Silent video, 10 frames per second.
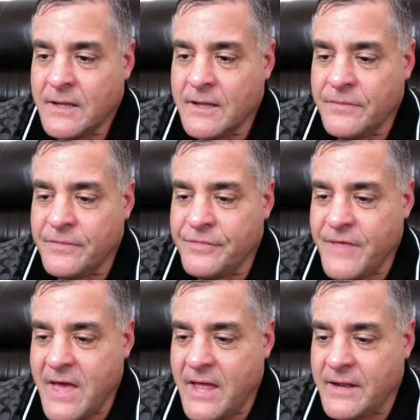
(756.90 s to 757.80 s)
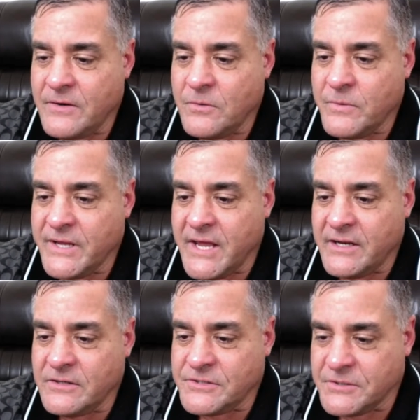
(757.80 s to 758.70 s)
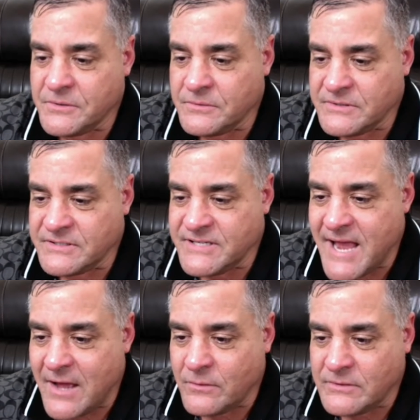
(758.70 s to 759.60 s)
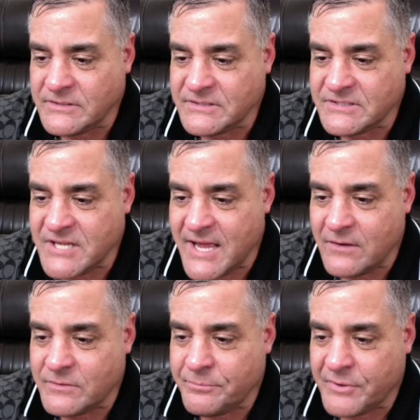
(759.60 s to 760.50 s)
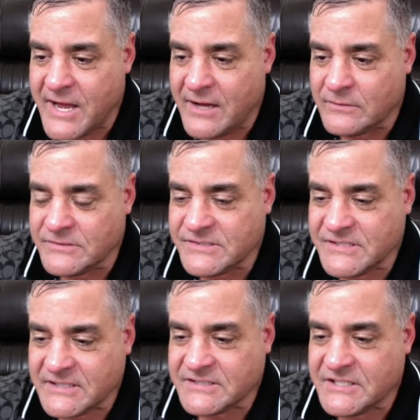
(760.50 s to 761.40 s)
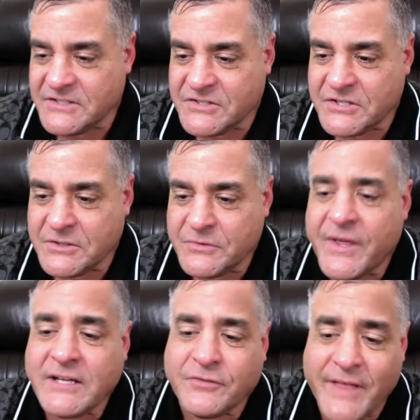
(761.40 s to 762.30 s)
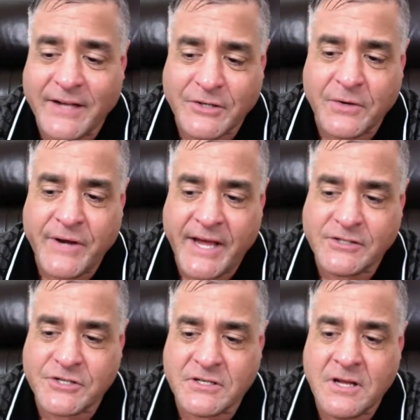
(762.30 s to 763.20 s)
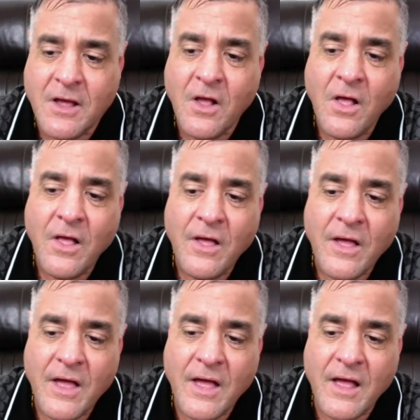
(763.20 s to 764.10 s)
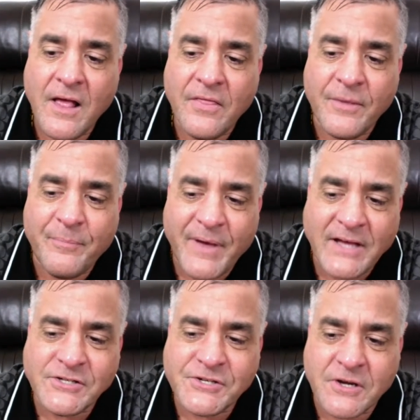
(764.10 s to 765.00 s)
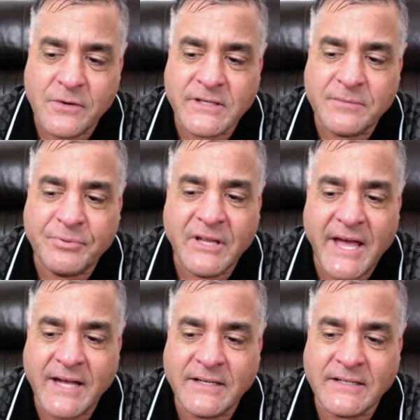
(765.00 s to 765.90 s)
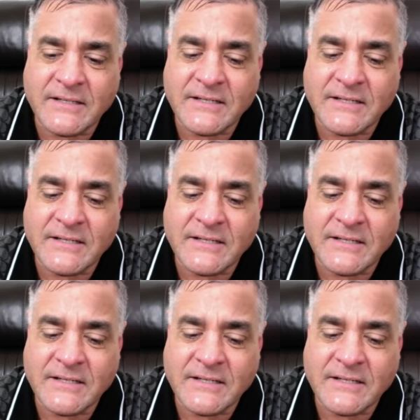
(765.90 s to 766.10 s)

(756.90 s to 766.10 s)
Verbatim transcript: And then we get into Downtown Brown 62. Thanks for that donation. The best show on the planet.